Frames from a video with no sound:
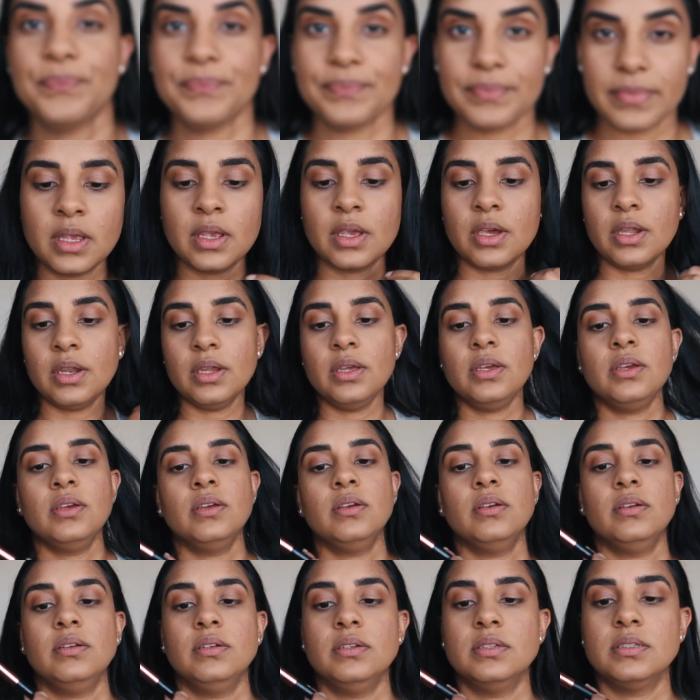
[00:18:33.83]
I'm gonna
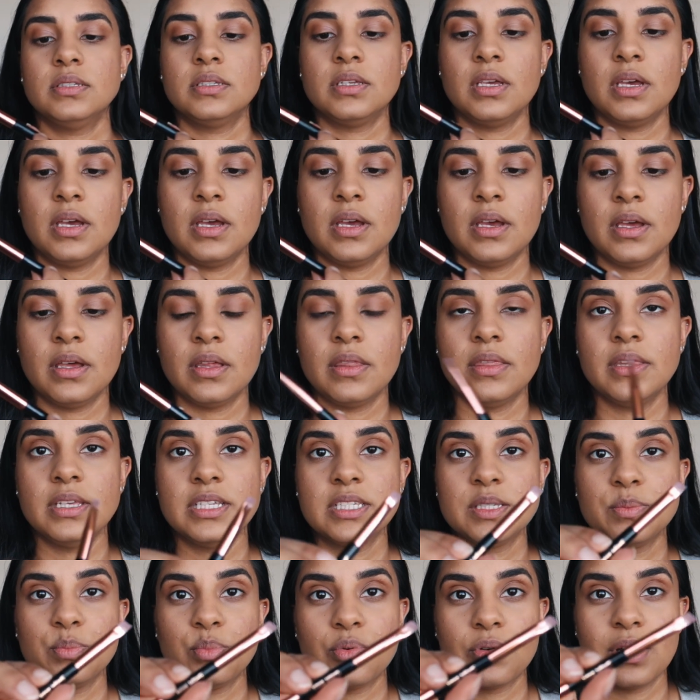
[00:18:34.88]
use
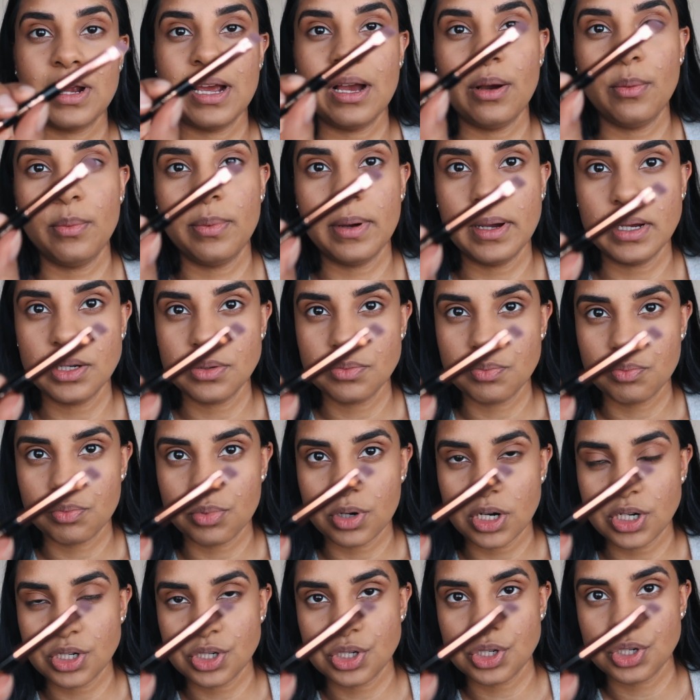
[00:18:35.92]
this brow
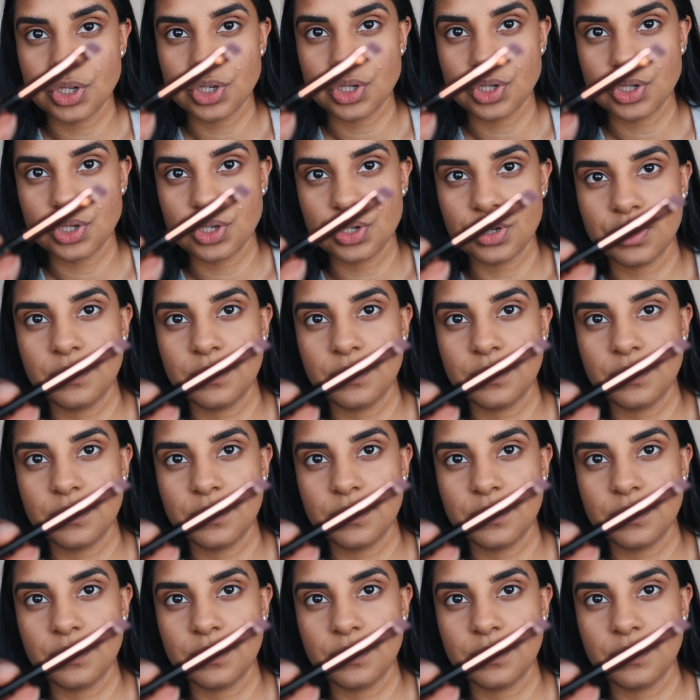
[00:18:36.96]
brush.